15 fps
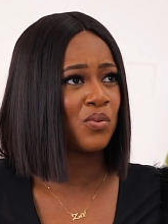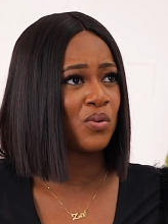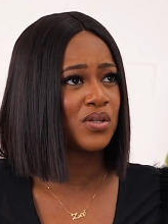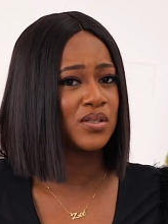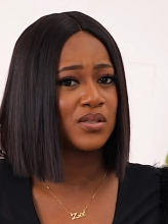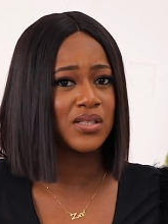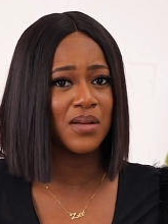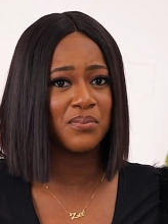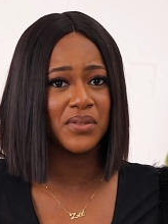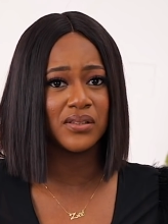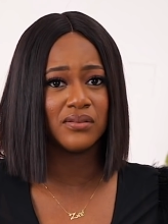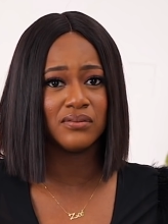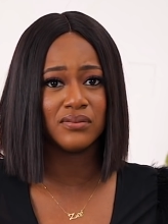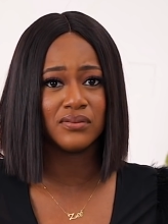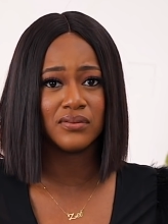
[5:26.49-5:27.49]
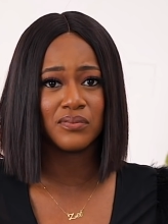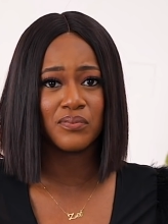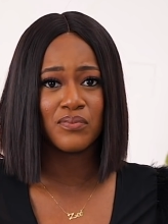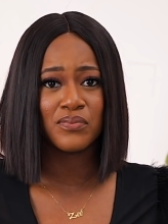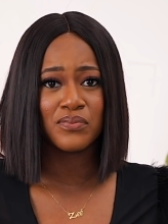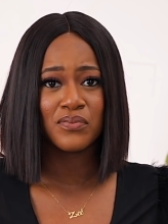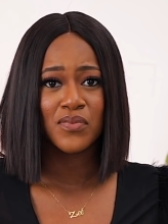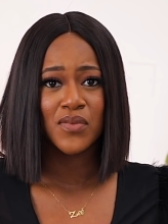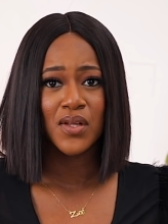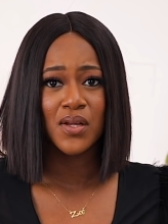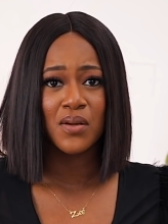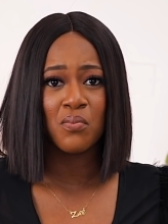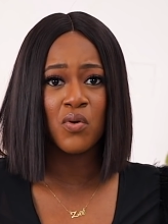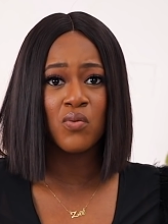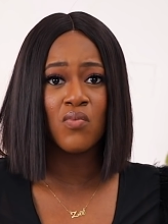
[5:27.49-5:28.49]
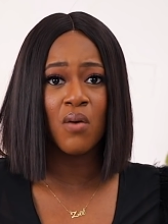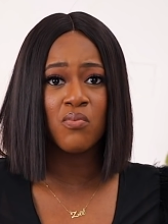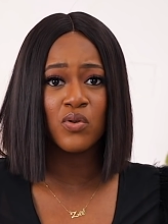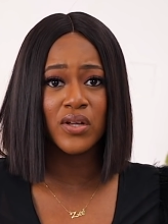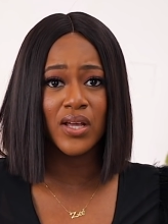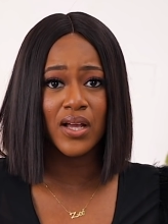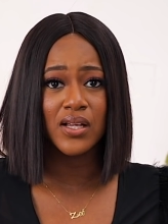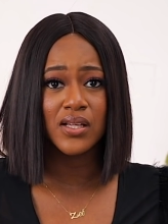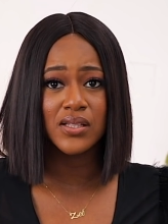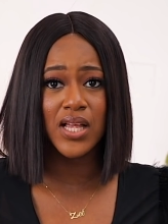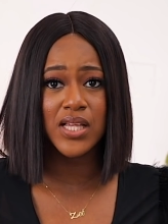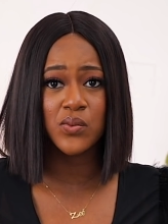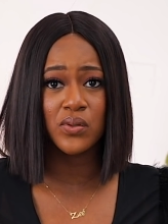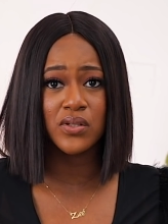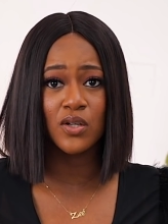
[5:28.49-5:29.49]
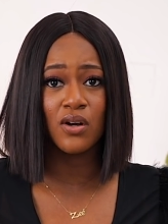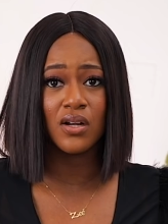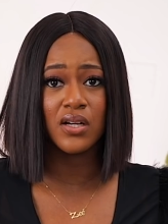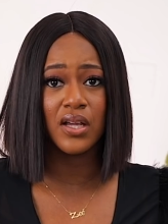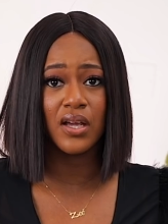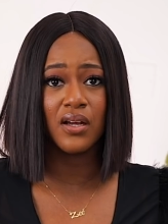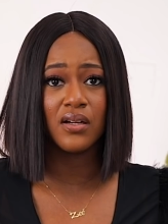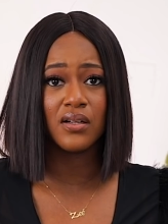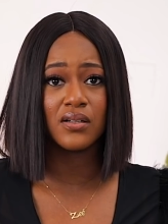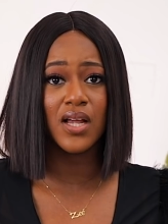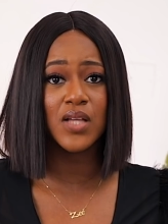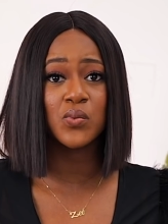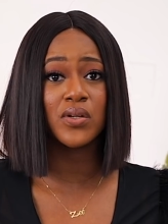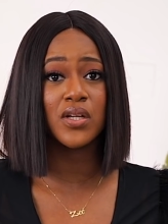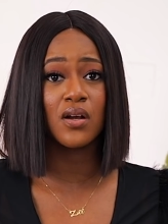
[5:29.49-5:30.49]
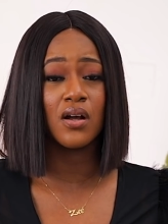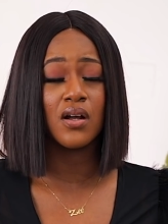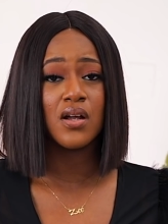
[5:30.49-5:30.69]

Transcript: What does that mean? Mobo moya. That's what they call it, yeah? That's what they...